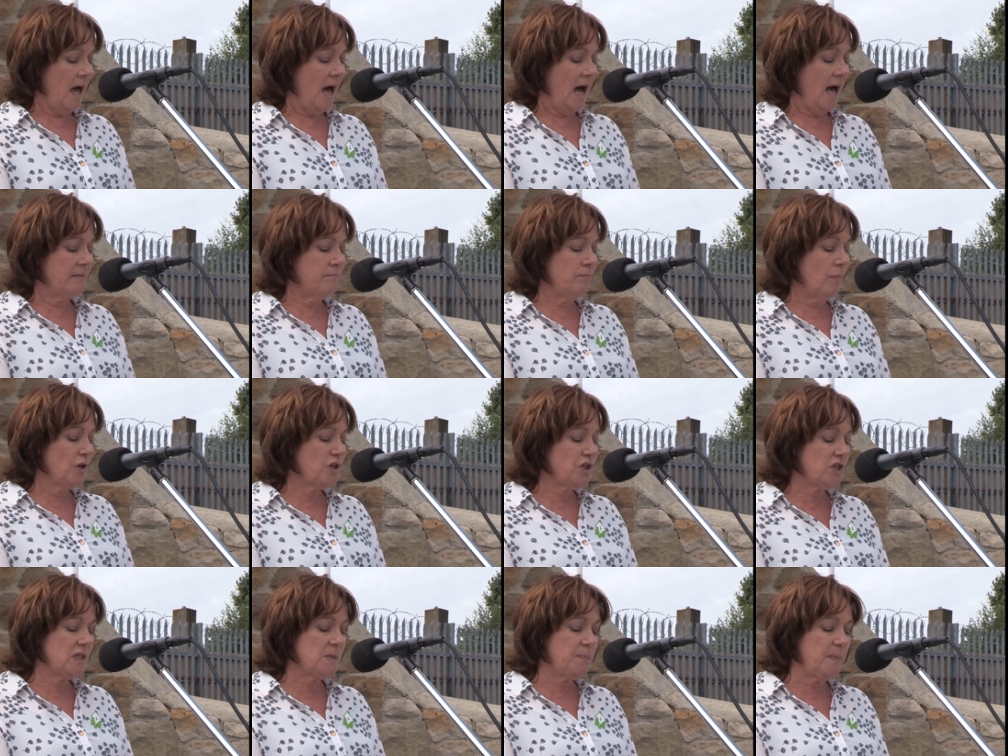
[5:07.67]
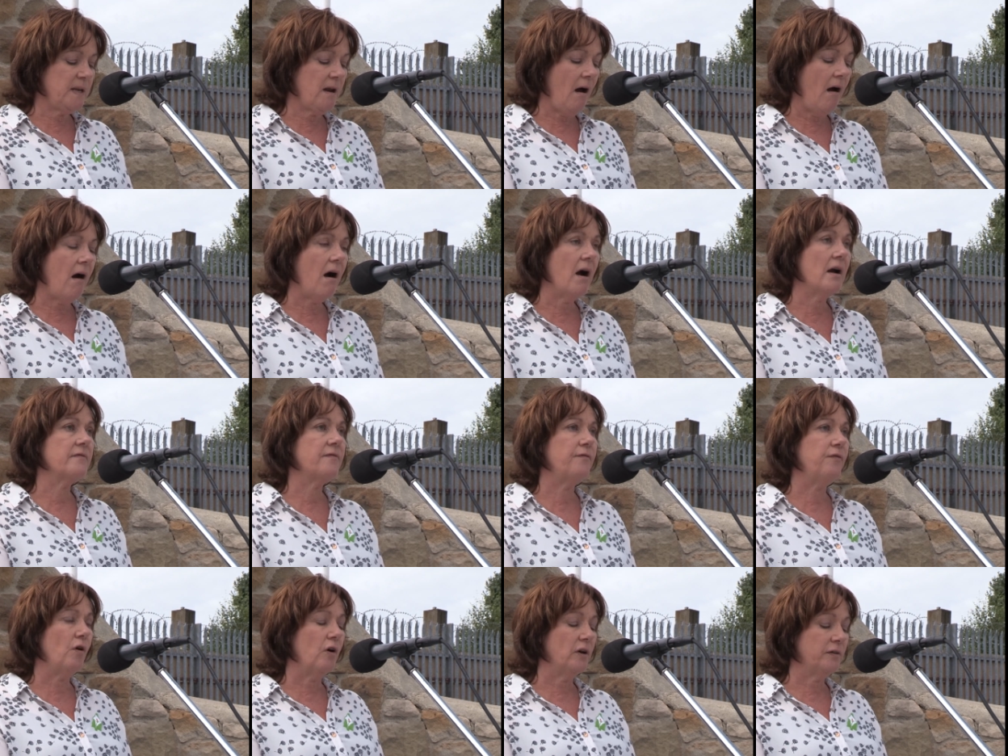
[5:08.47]
And much has been
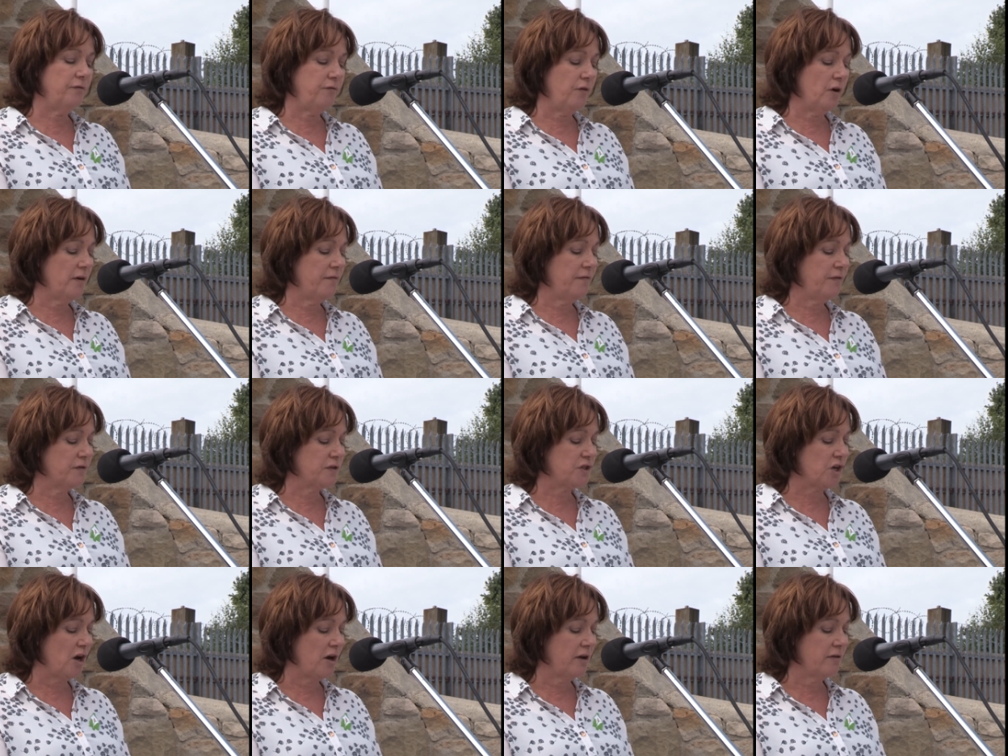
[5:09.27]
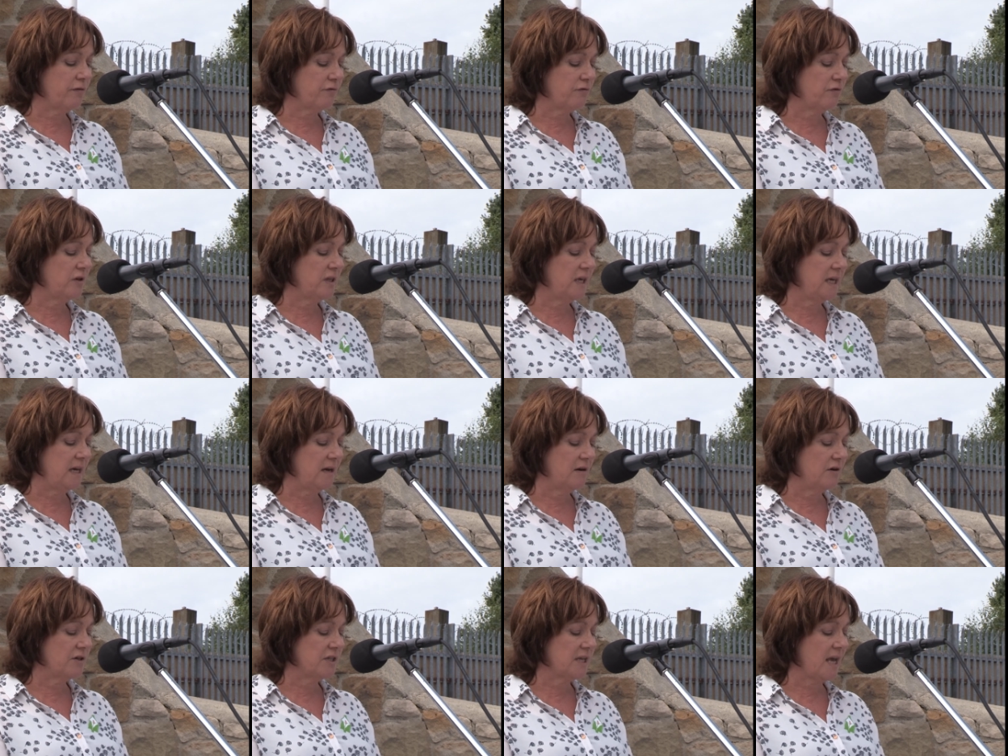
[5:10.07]
hard fought for, for down through the
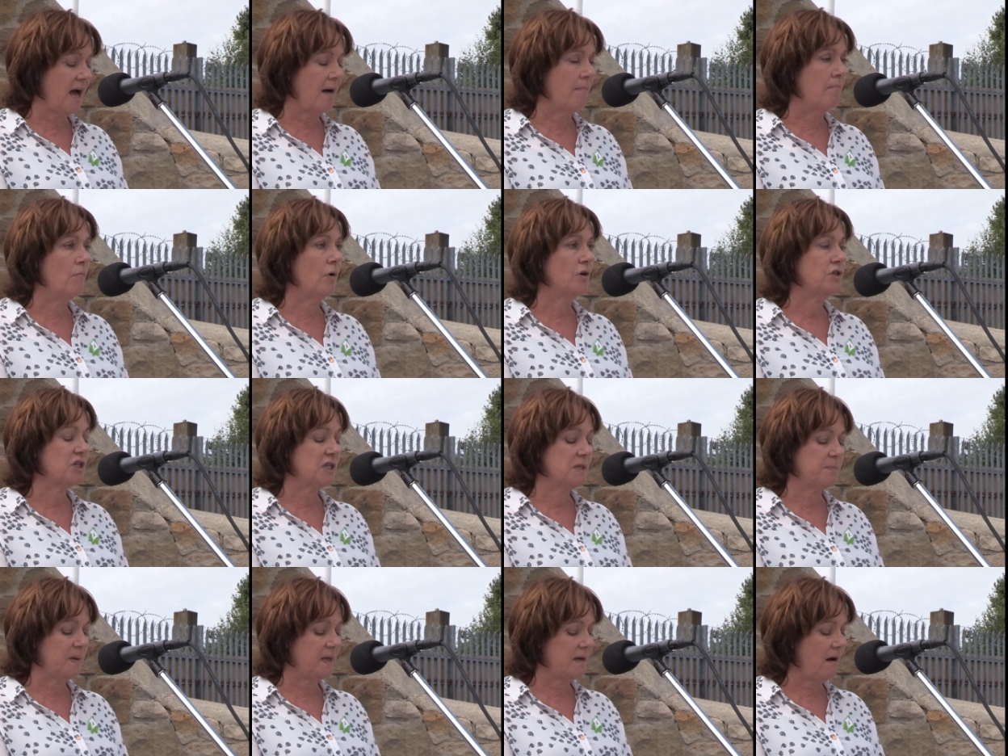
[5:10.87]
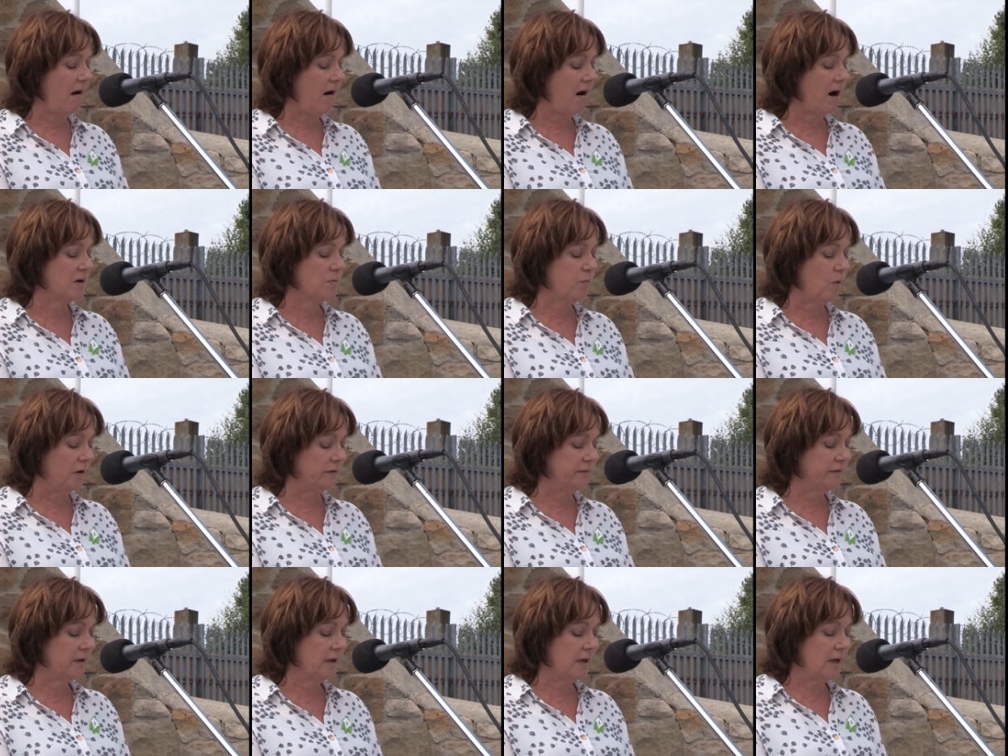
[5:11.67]
years, and much has been hard
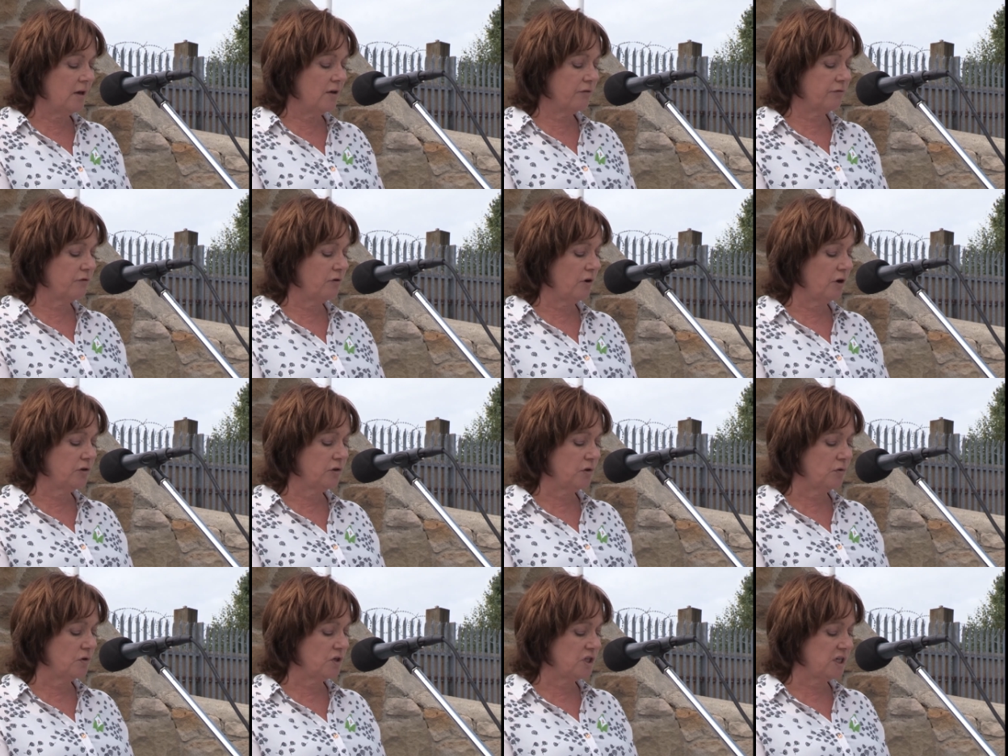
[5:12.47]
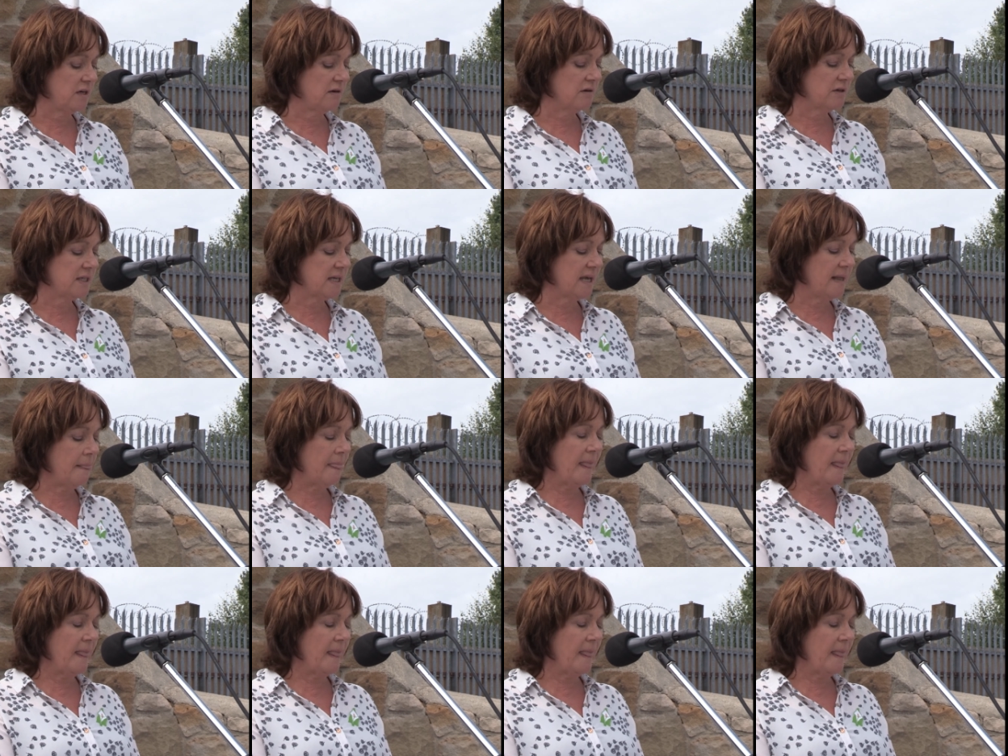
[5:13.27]
won throughout those years.